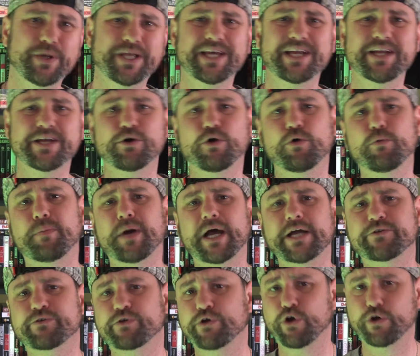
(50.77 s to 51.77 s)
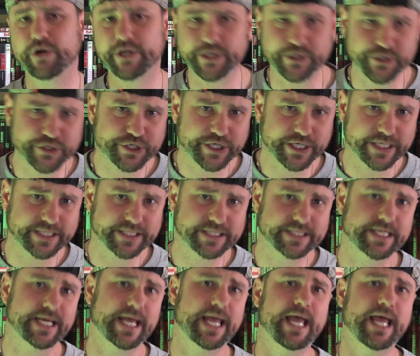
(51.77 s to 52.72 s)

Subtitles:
getting all patriotic and shit,